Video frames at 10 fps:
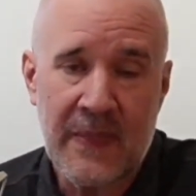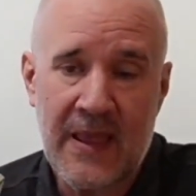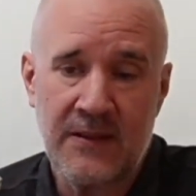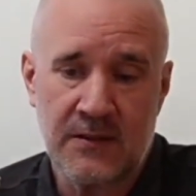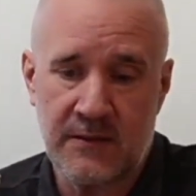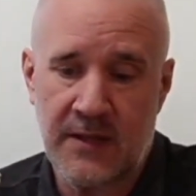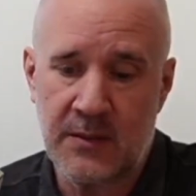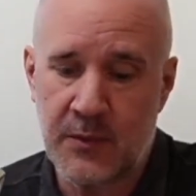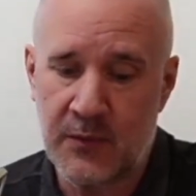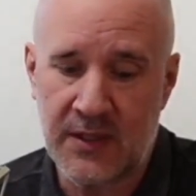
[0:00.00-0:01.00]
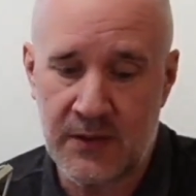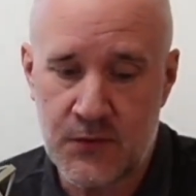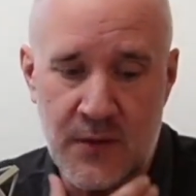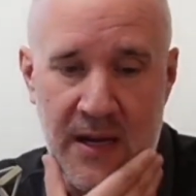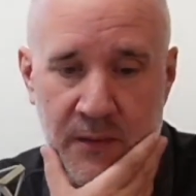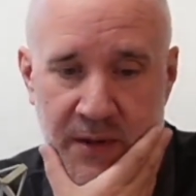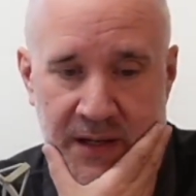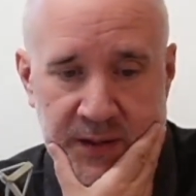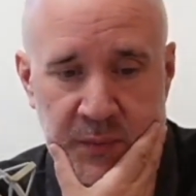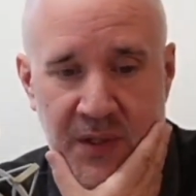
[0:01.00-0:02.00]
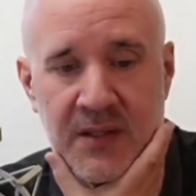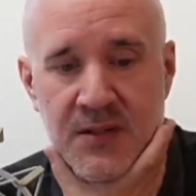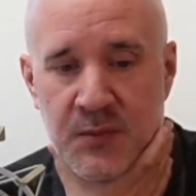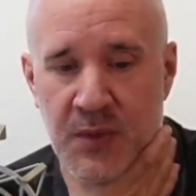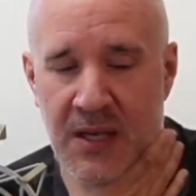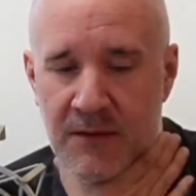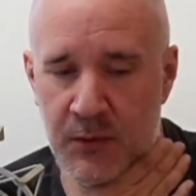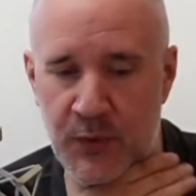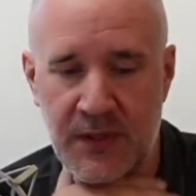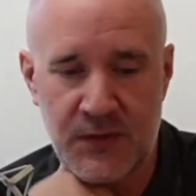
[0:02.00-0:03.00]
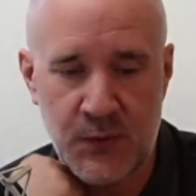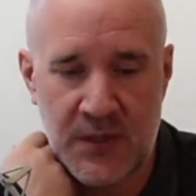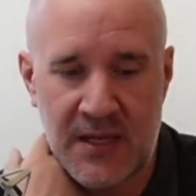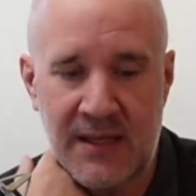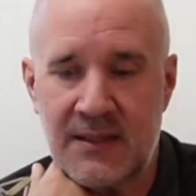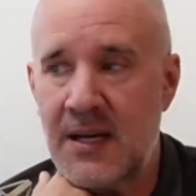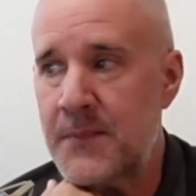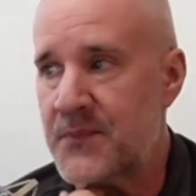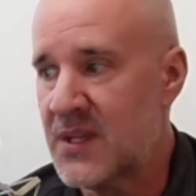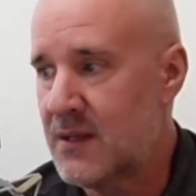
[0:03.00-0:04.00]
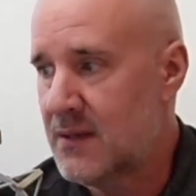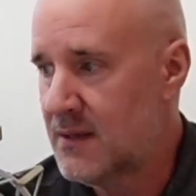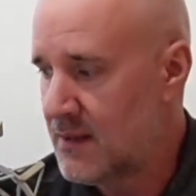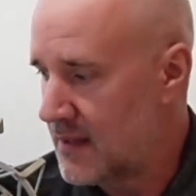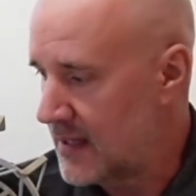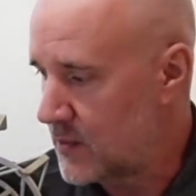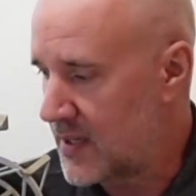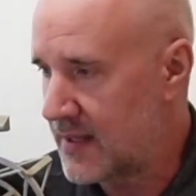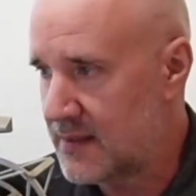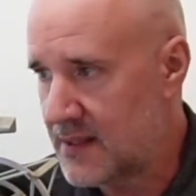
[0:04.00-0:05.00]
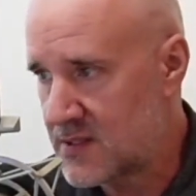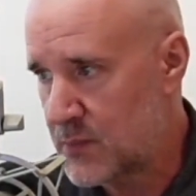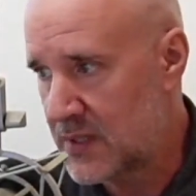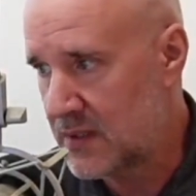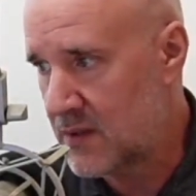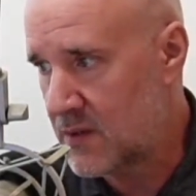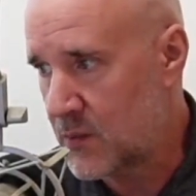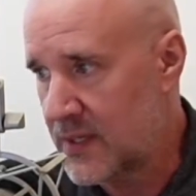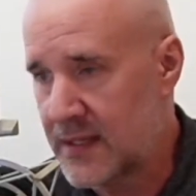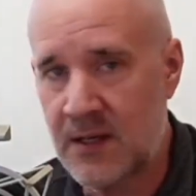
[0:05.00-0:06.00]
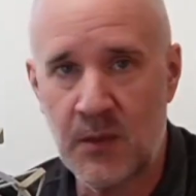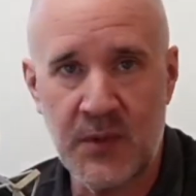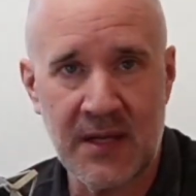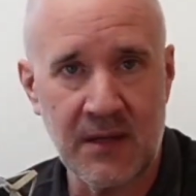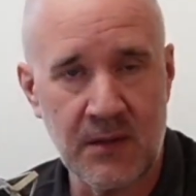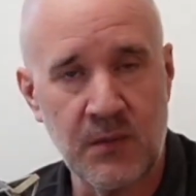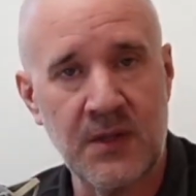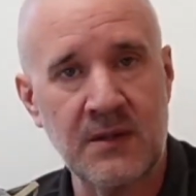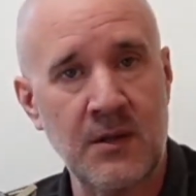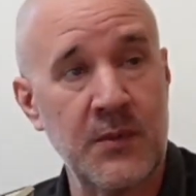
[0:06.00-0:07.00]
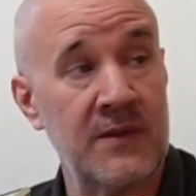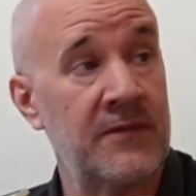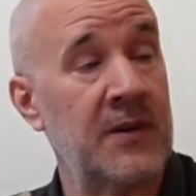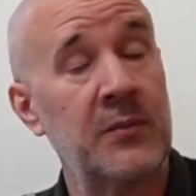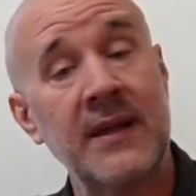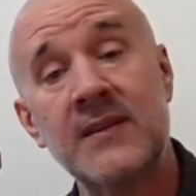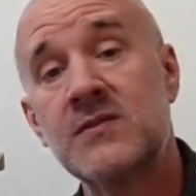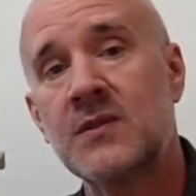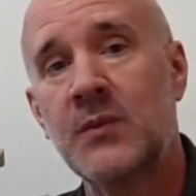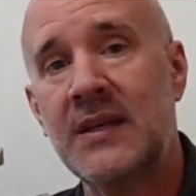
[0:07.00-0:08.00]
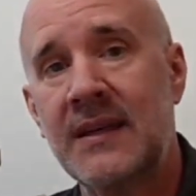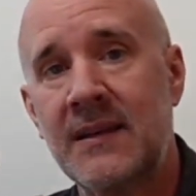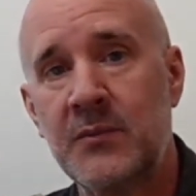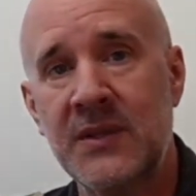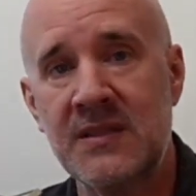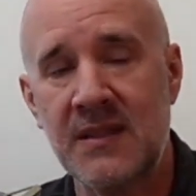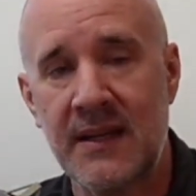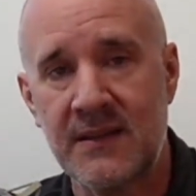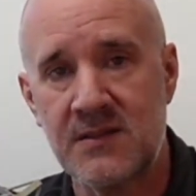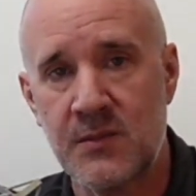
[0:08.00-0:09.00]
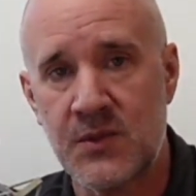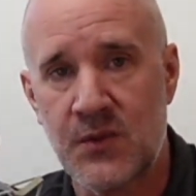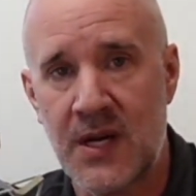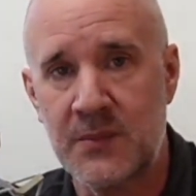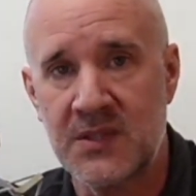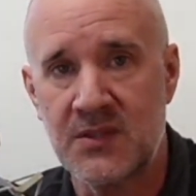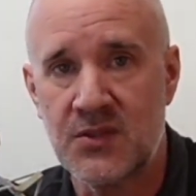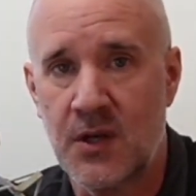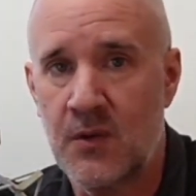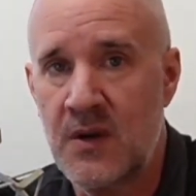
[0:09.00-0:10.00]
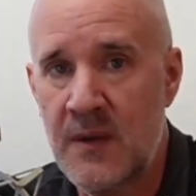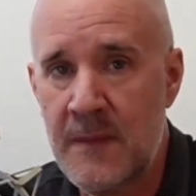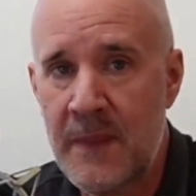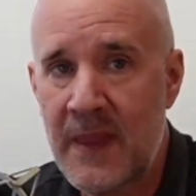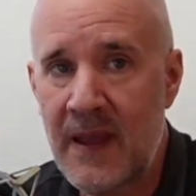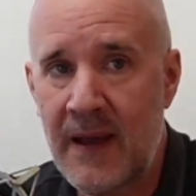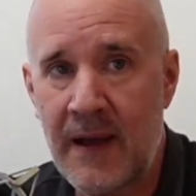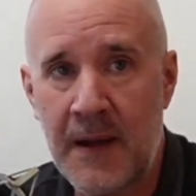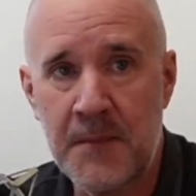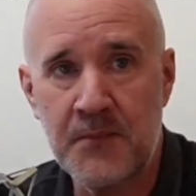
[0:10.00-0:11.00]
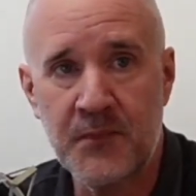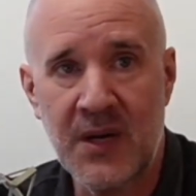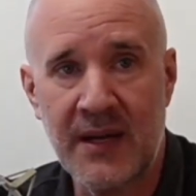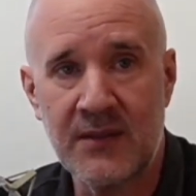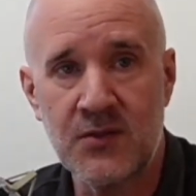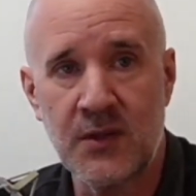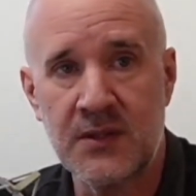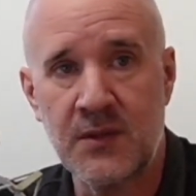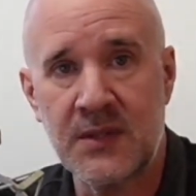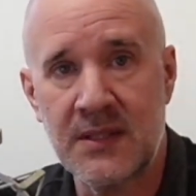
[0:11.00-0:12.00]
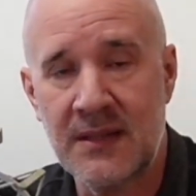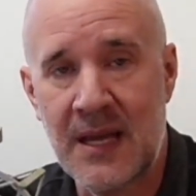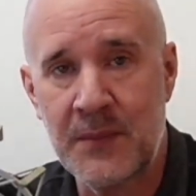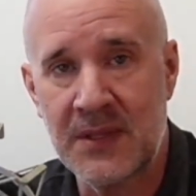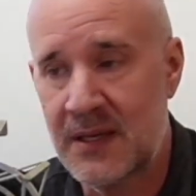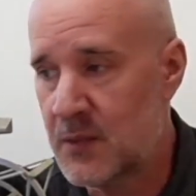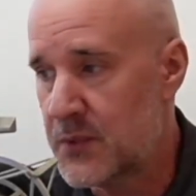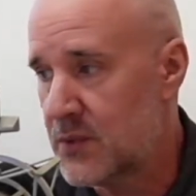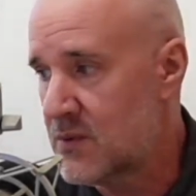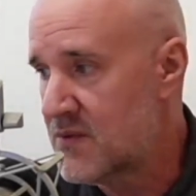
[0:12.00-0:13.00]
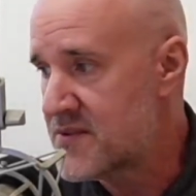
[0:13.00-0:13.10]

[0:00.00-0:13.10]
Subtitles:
and you'll develop a really good track record because behavior predicts where you end up. Anyway, it's been a long week. I hope you had a good one. Hope you have fun plans for the weekend. Please like and subscribe to the show. I enjoy doing it. Happy to help you.